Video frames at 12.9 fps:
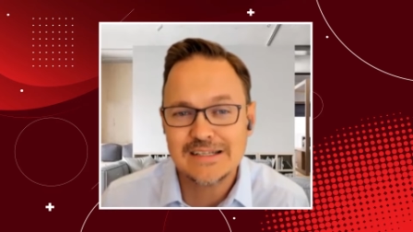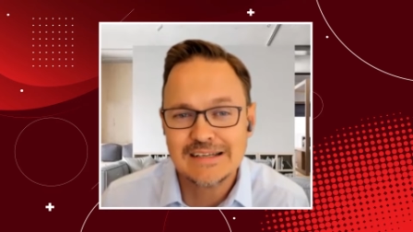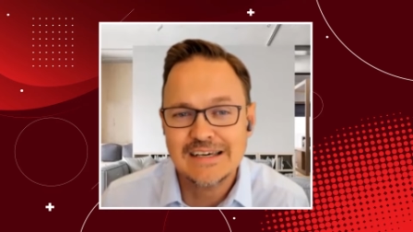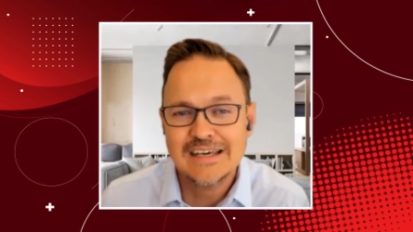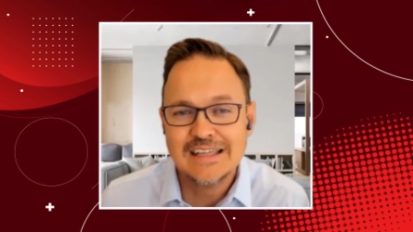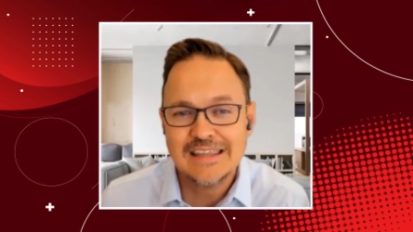
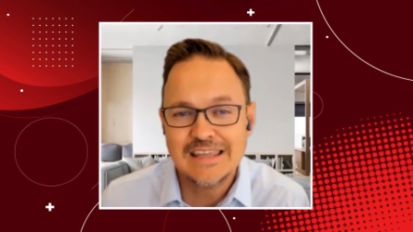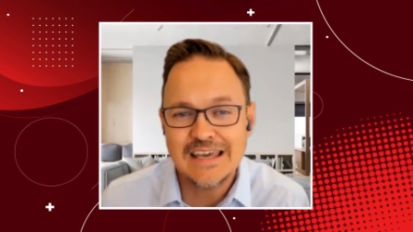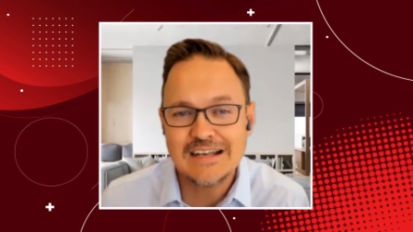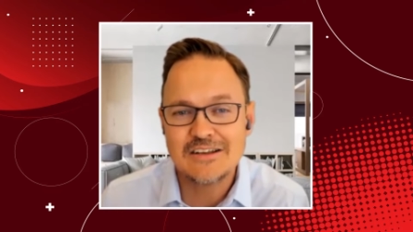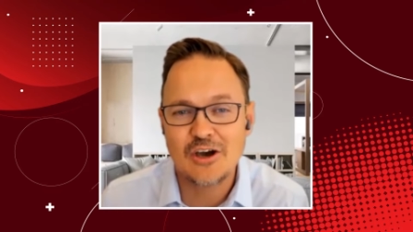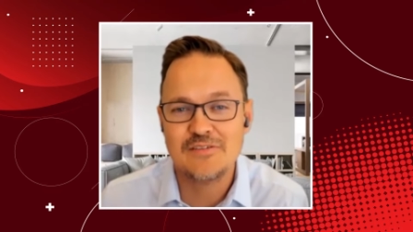But
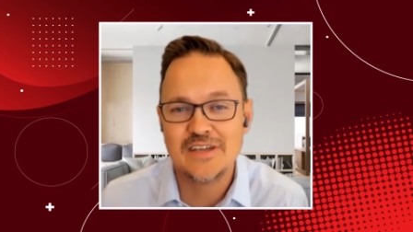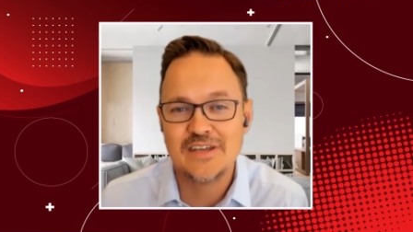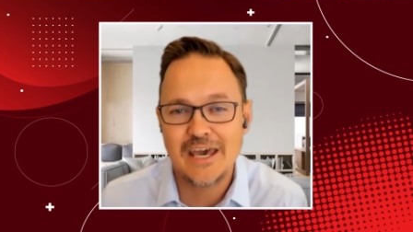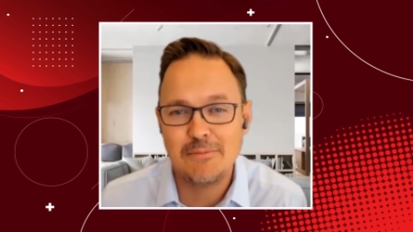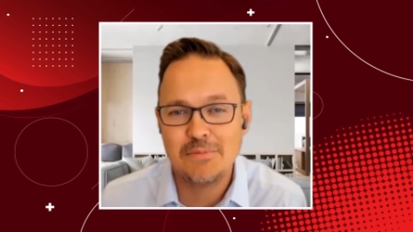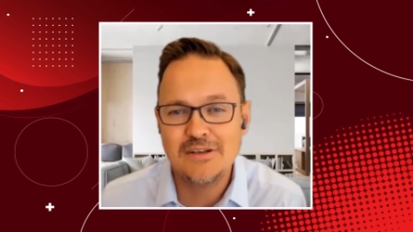then
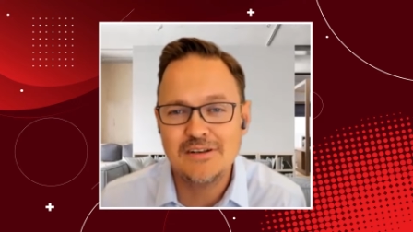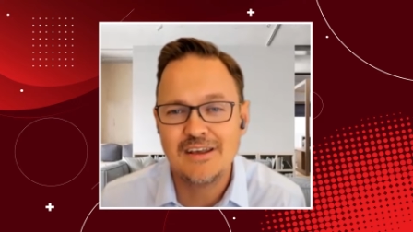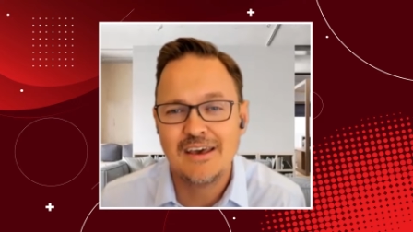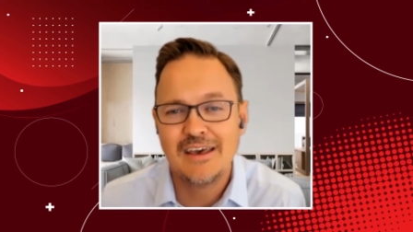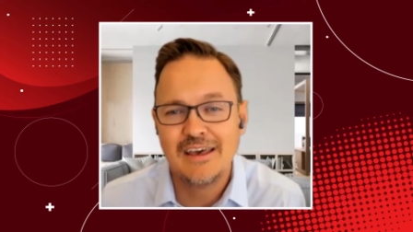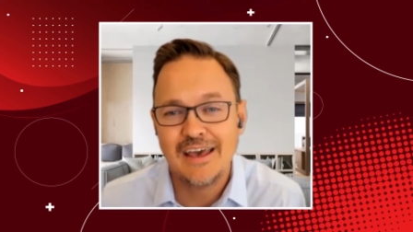COVID happened,